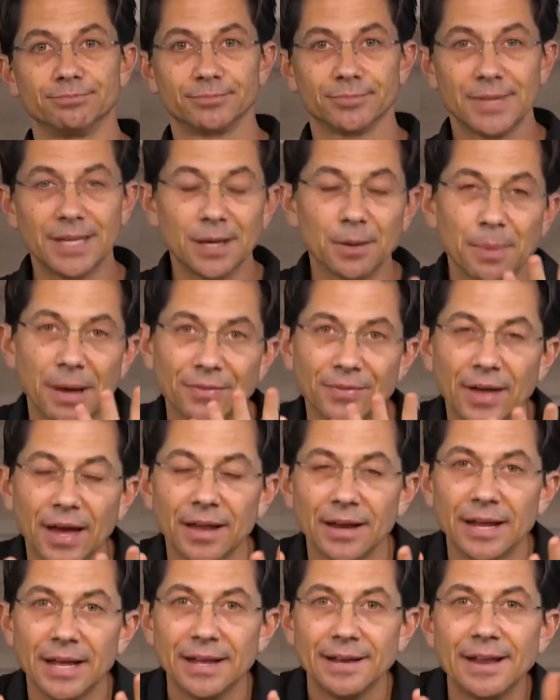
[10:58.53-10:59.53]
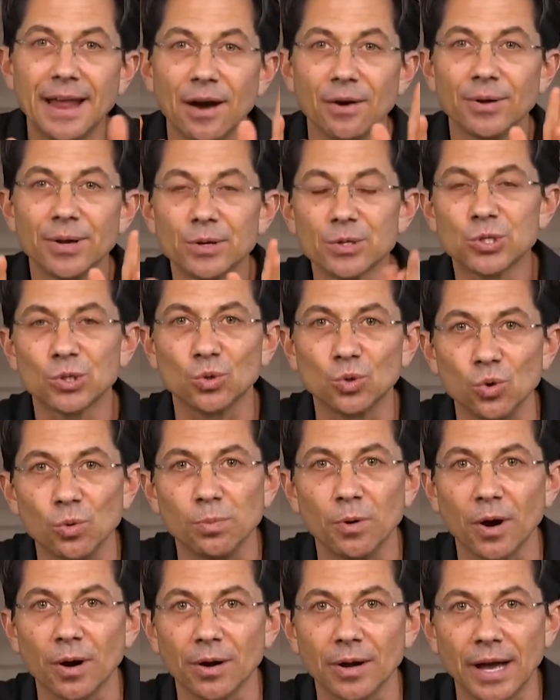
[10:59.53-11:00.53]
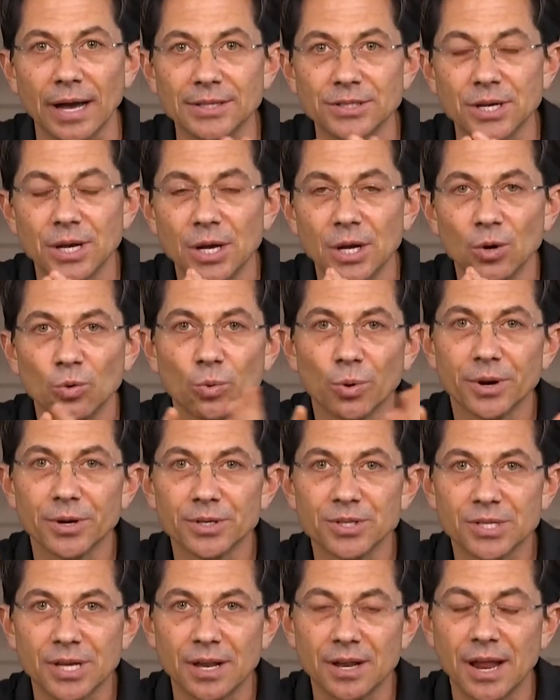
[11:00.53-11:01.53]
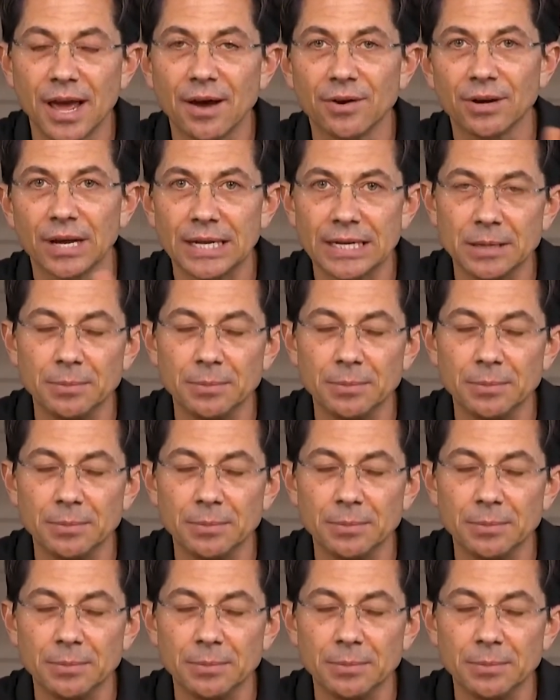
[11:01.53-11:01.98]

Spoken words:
Think about that. Now, here's the cool part, guys. We're going to send out an